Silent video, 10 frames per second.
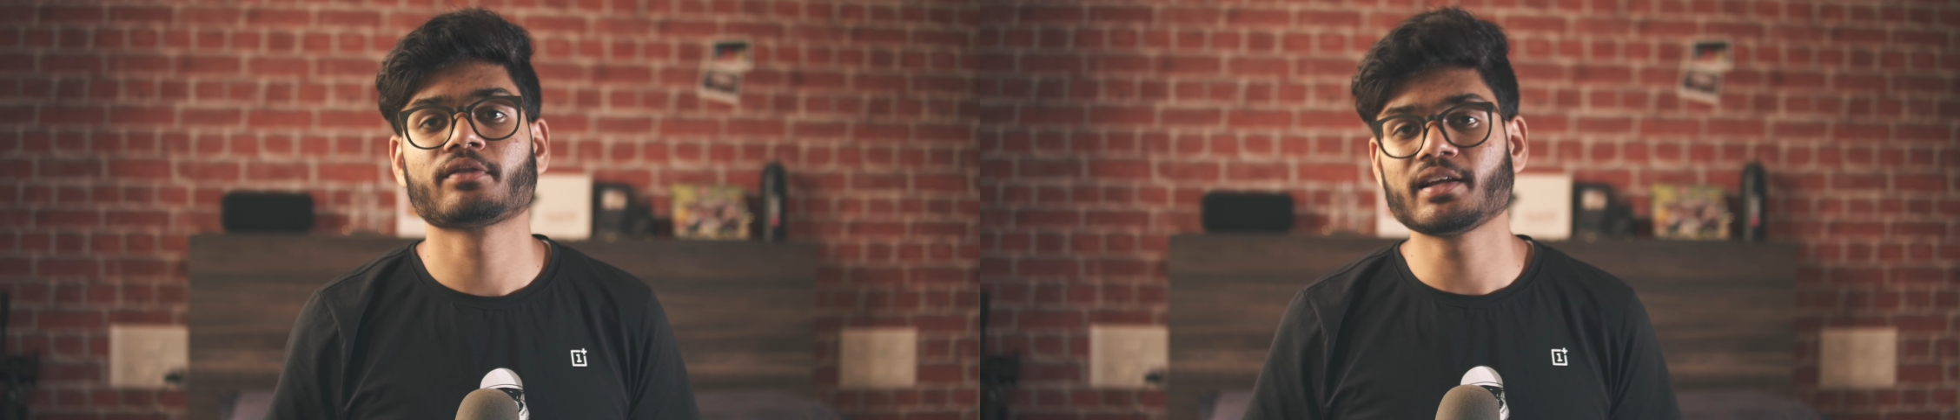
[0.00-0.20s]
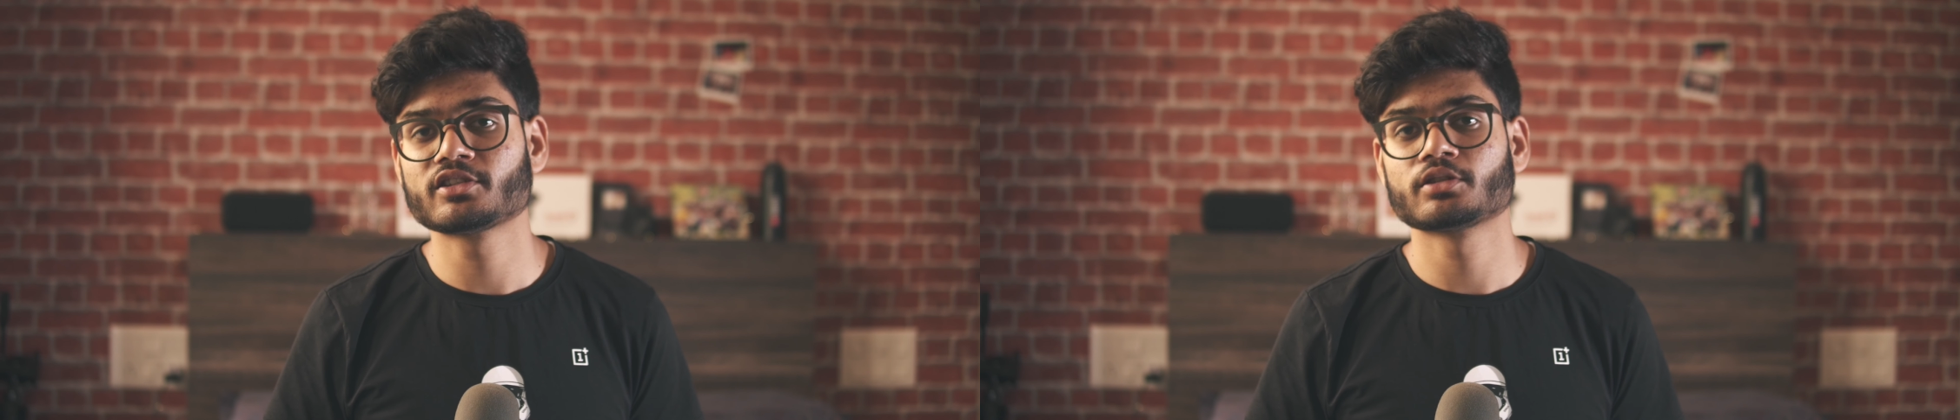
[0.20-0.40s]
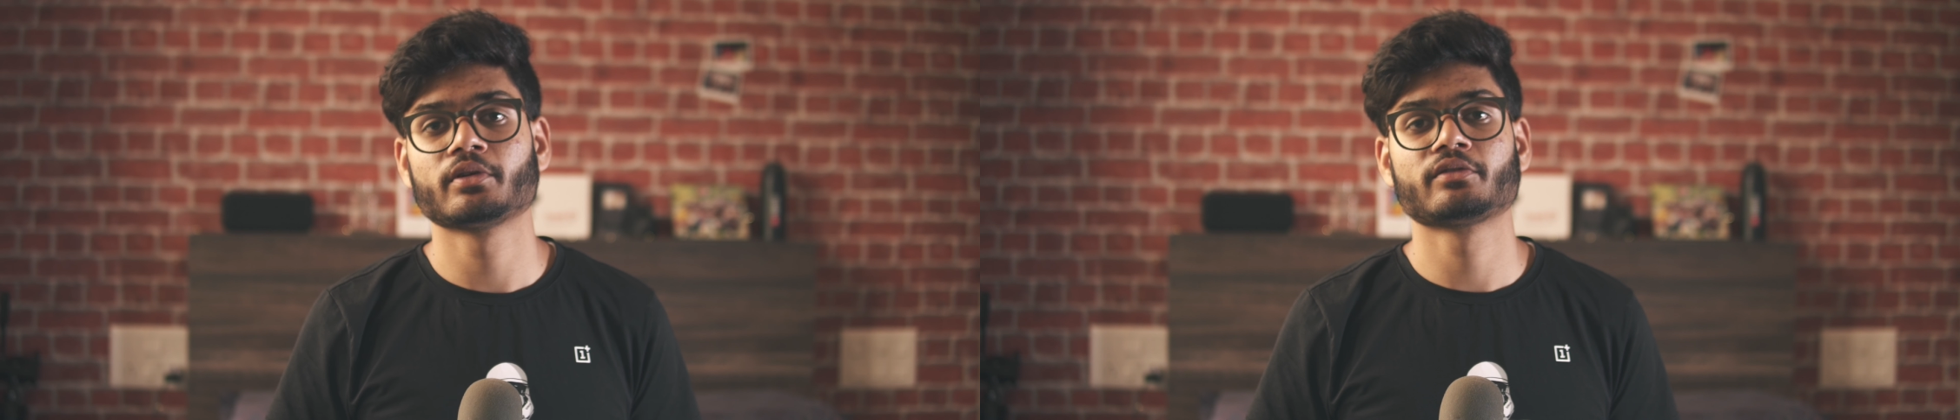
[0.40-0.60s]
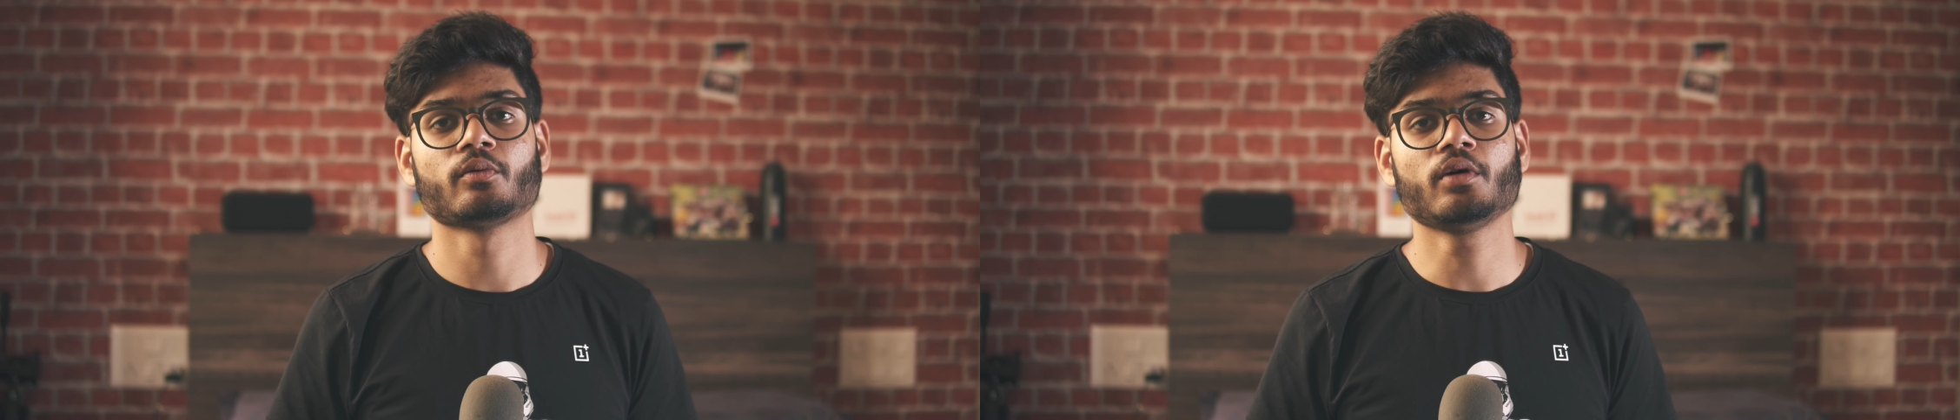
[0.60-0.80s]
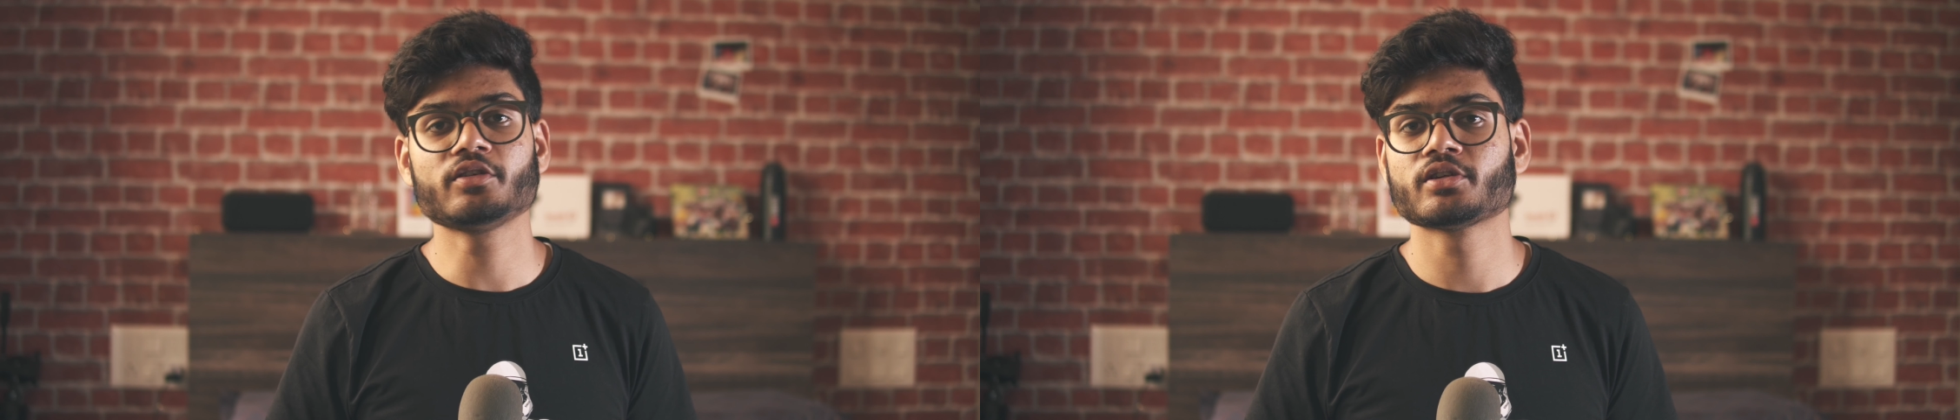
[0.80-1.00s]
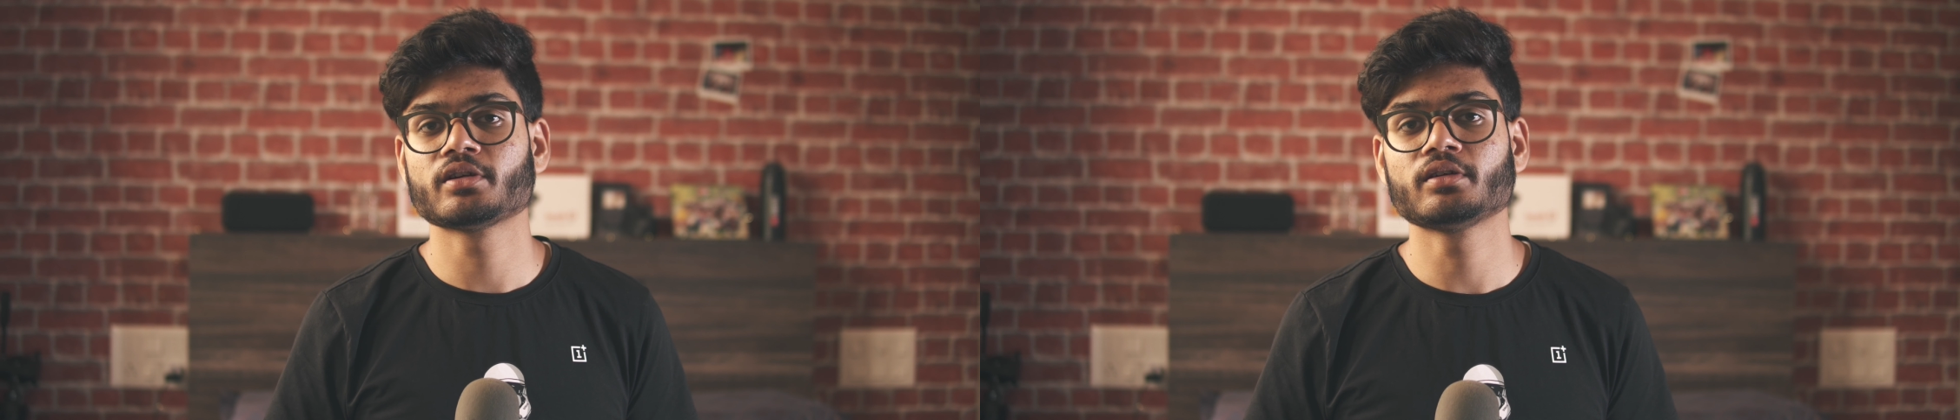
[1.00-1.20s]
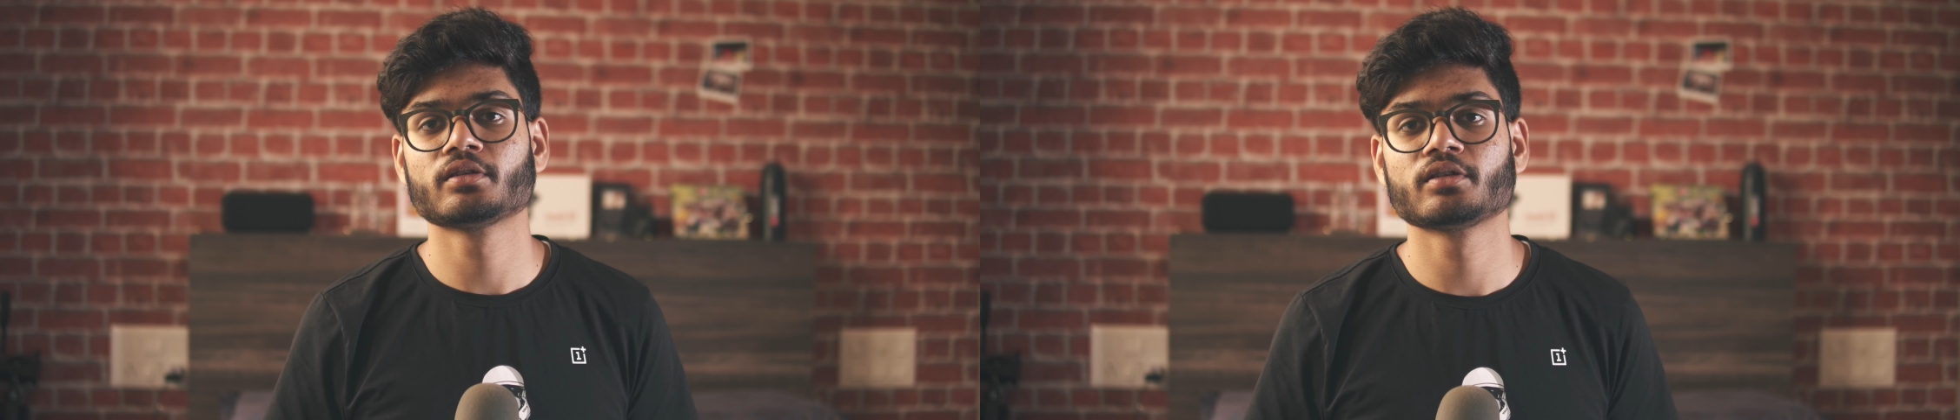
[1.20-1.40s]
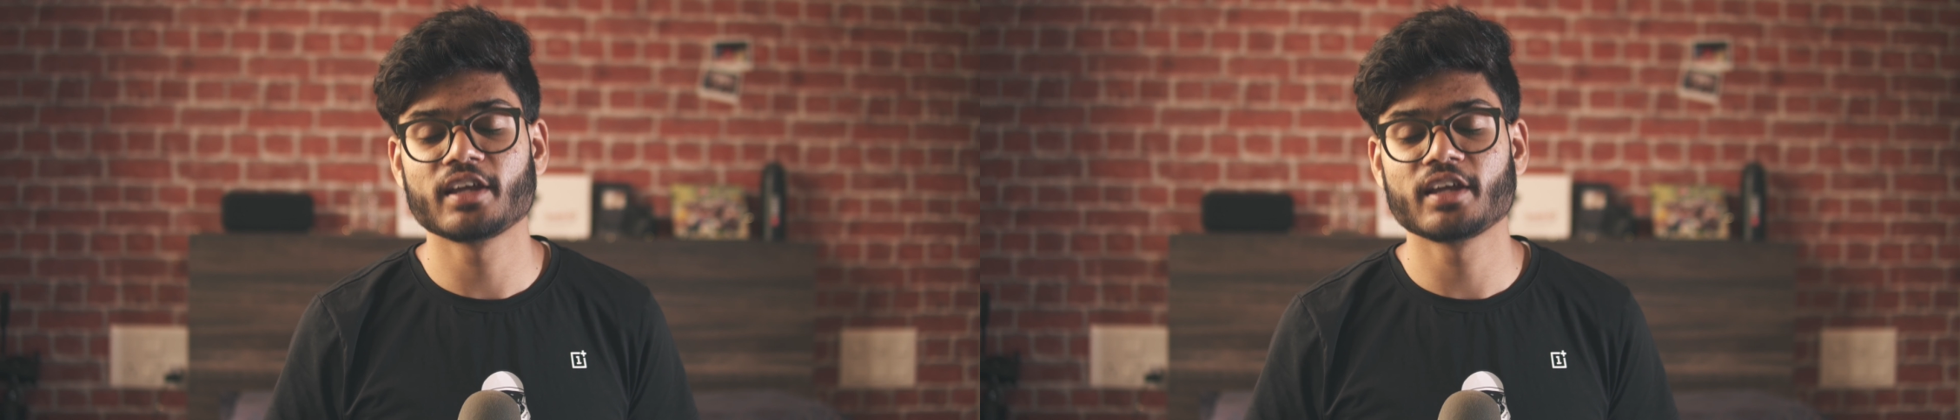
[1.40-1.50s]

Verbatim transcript: Thanks so much for watching.